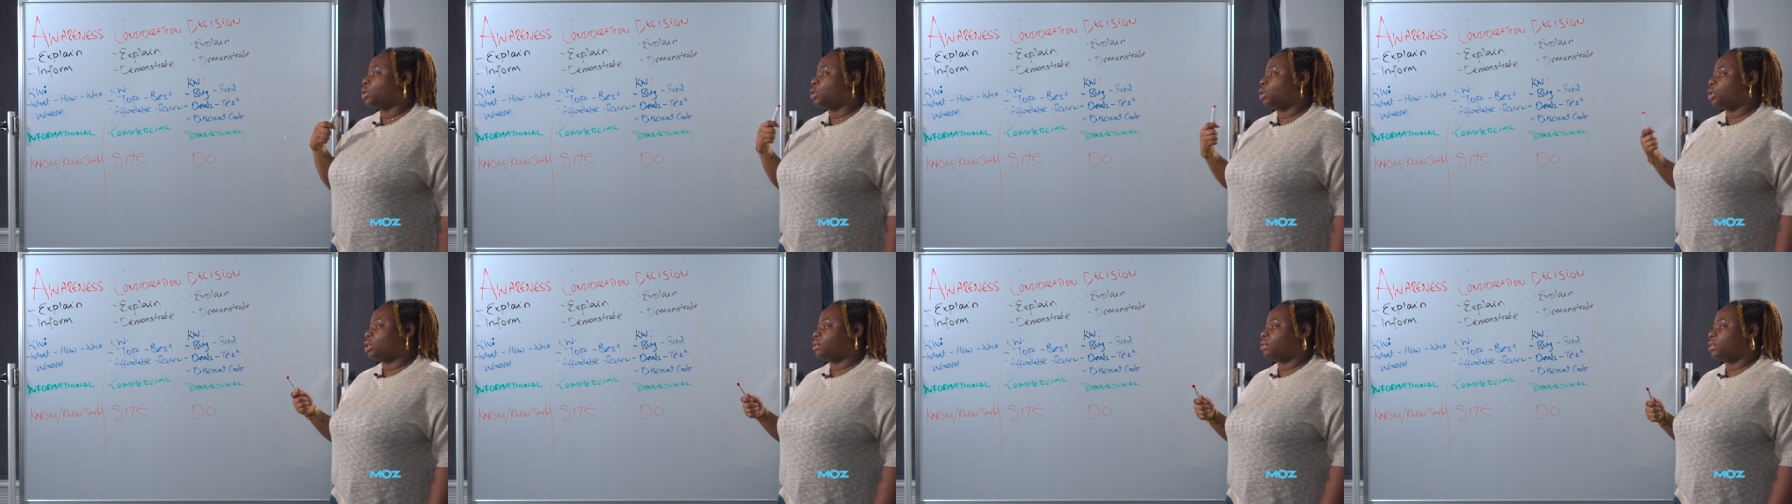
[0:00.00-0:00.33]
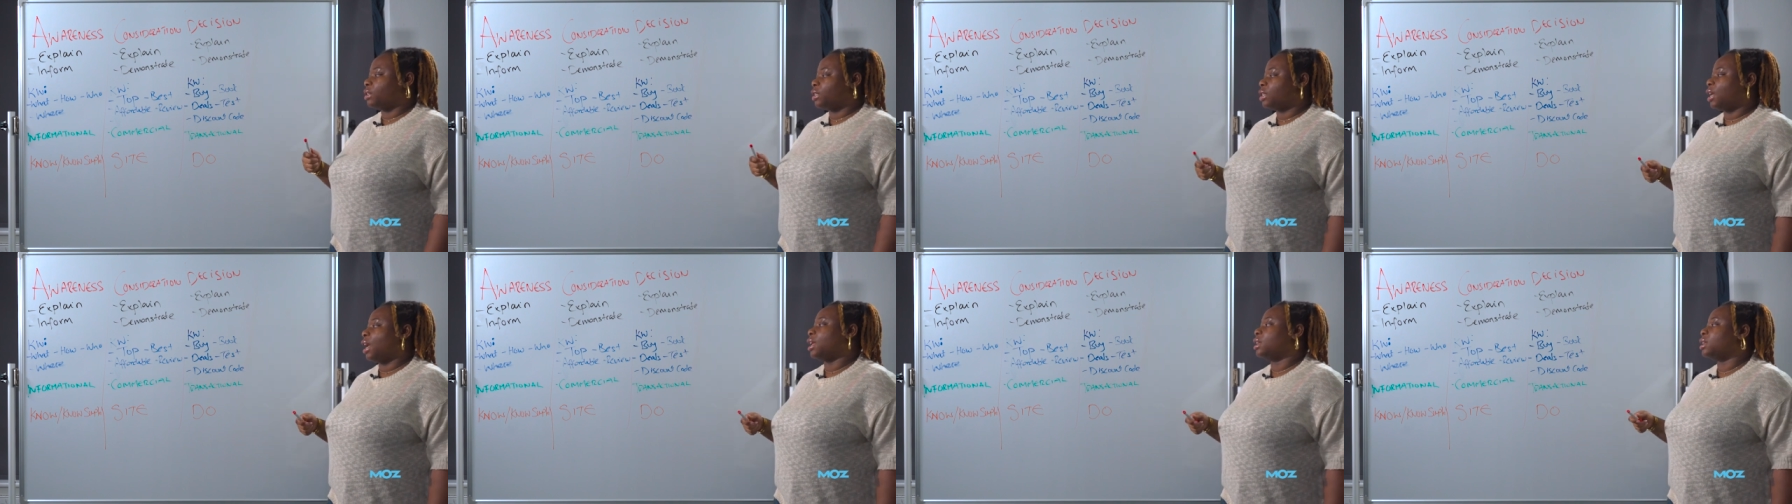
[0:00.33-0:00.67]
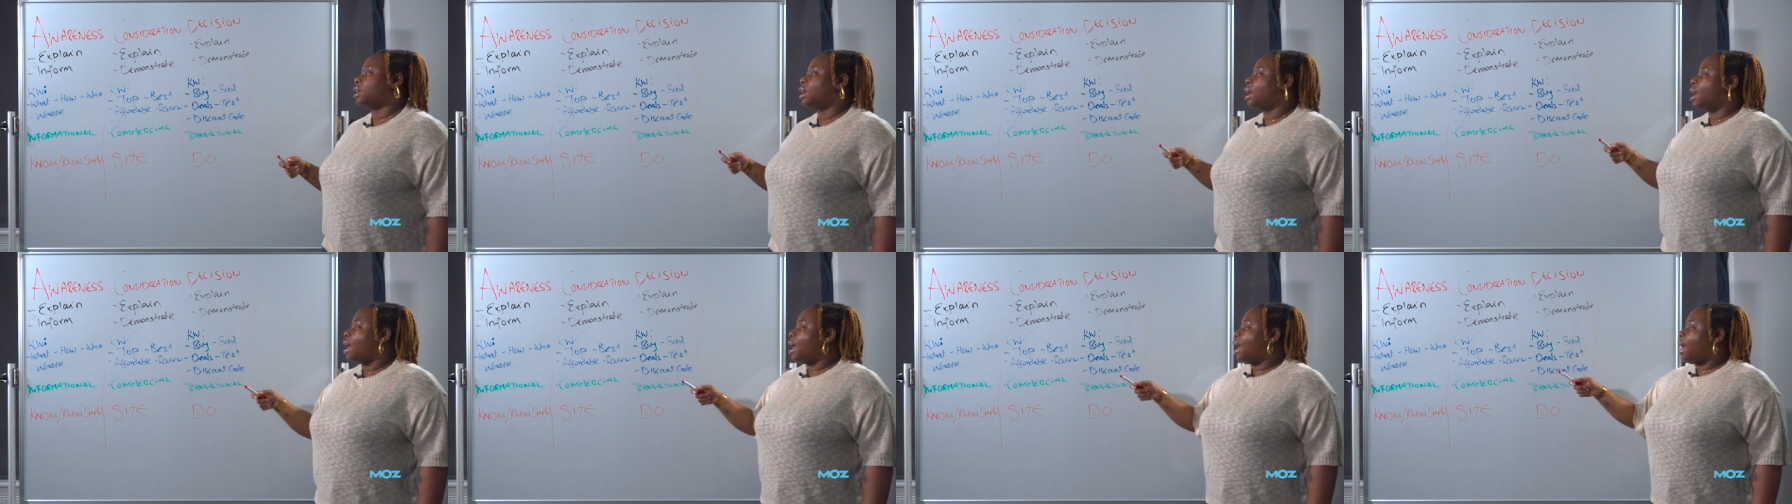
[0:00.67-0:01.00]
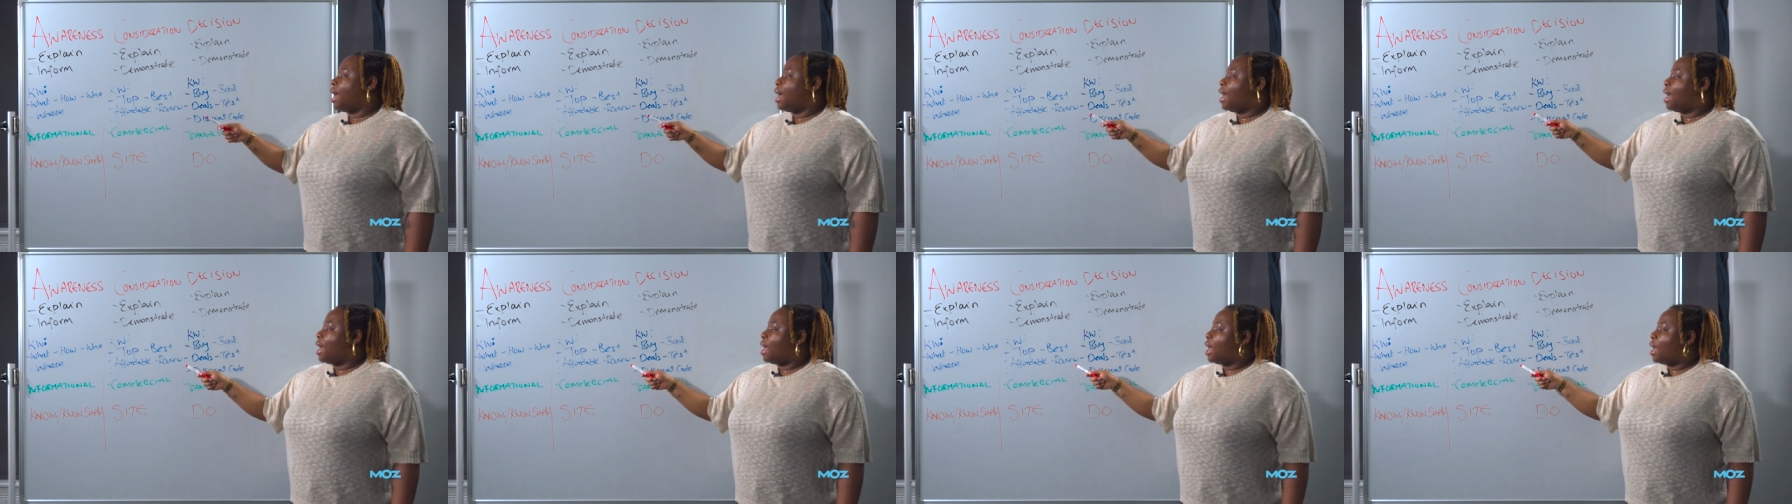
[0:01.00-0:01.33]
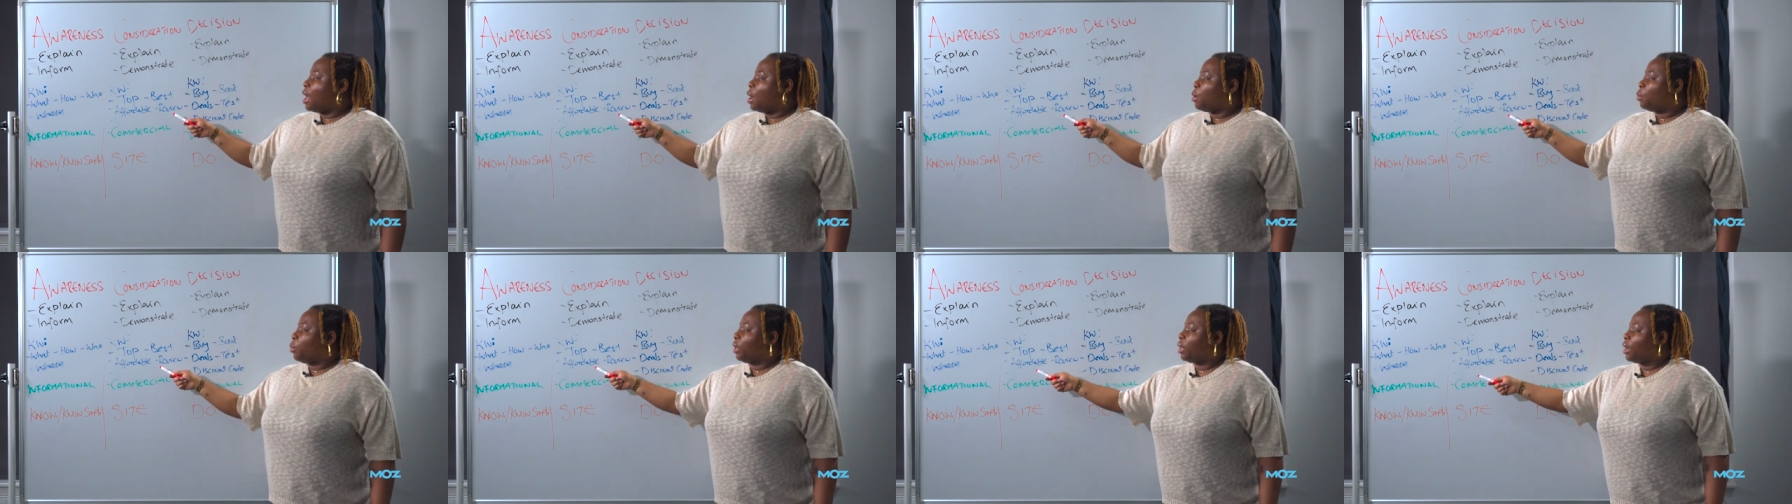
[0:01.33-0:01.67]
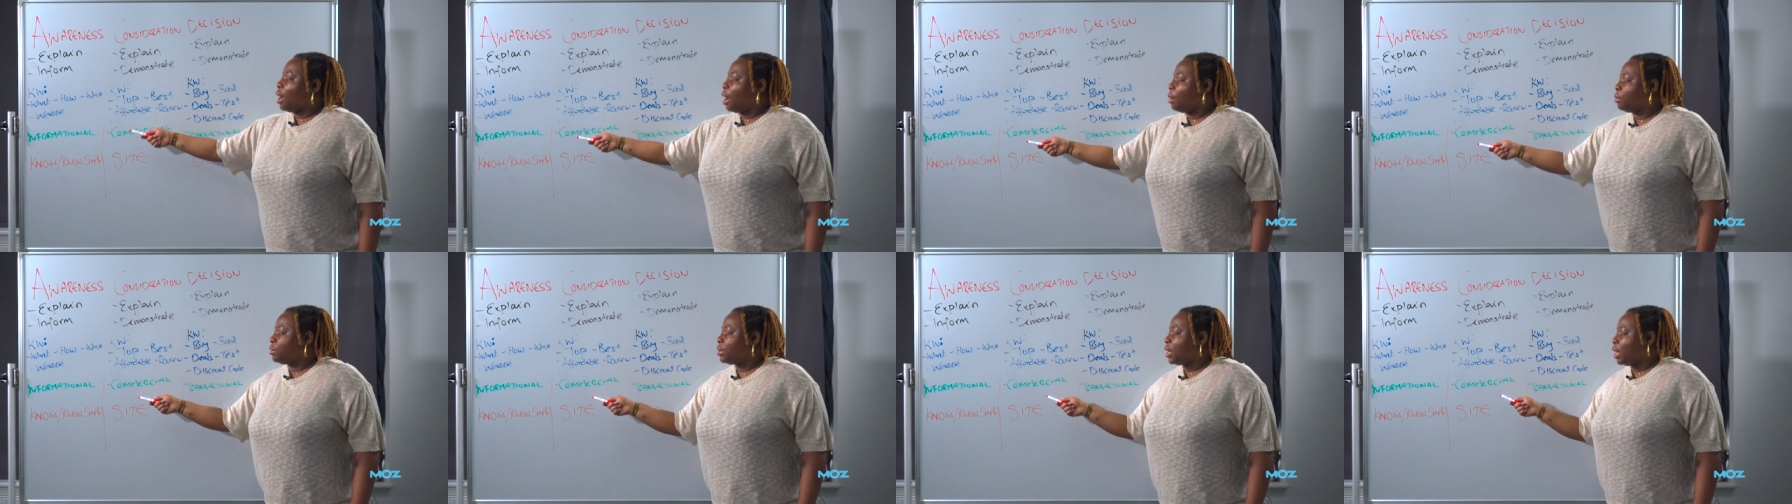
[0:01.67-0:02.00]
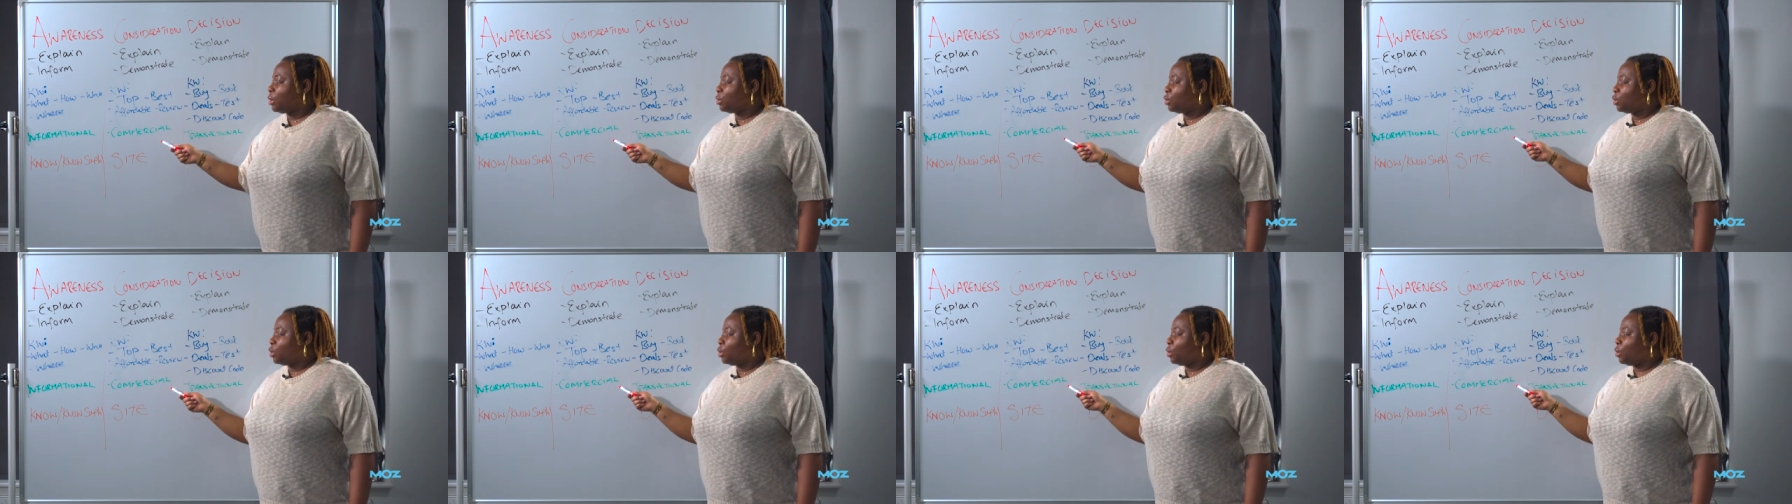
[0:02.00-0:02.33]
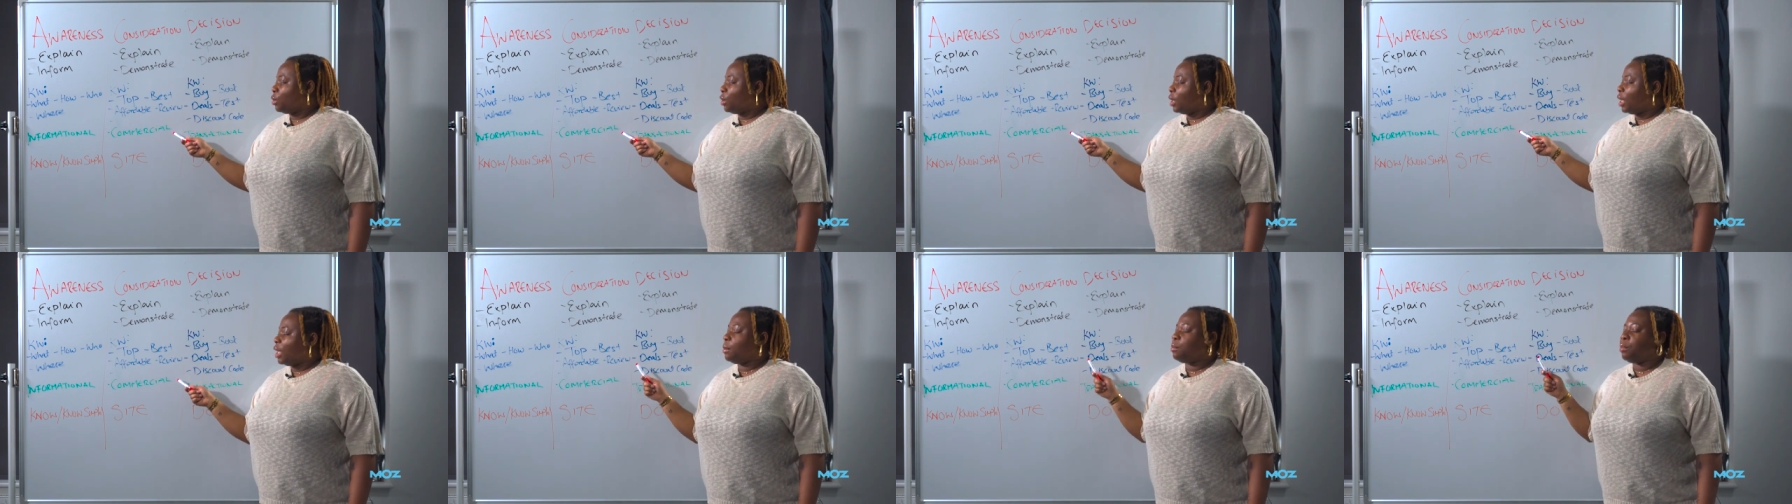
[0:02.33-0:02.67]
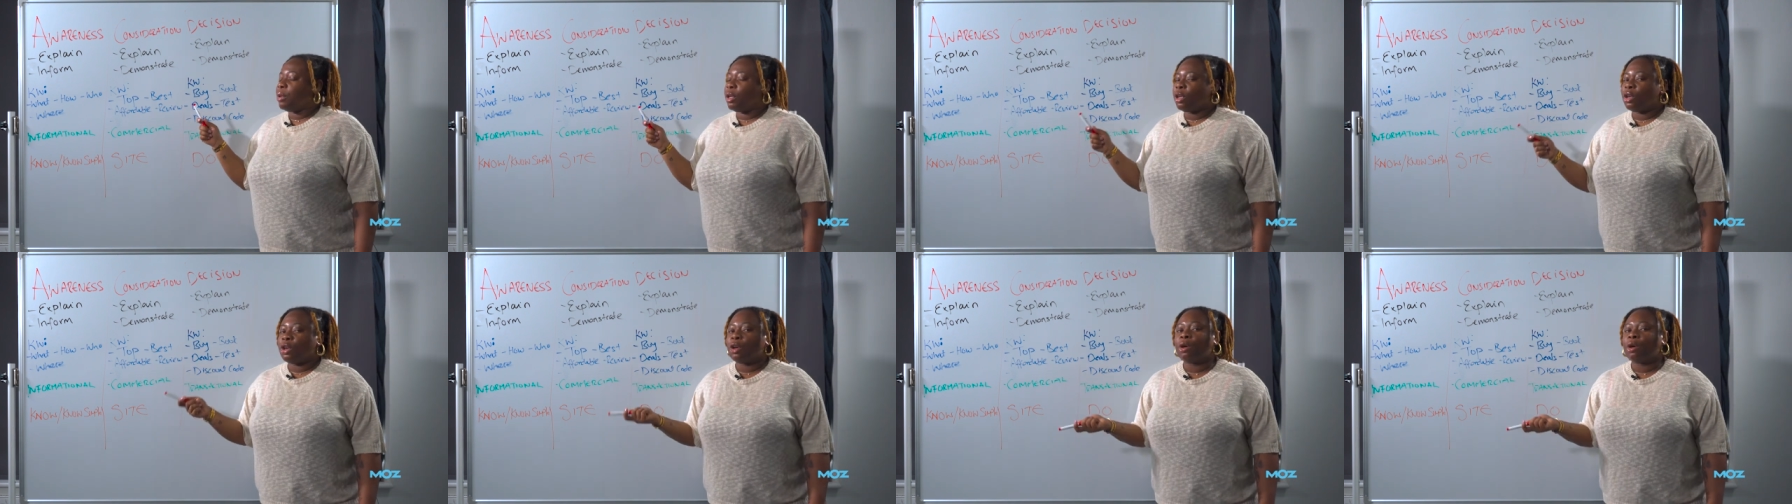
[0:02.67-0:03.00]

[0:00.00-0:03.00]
user intent. We come down to it being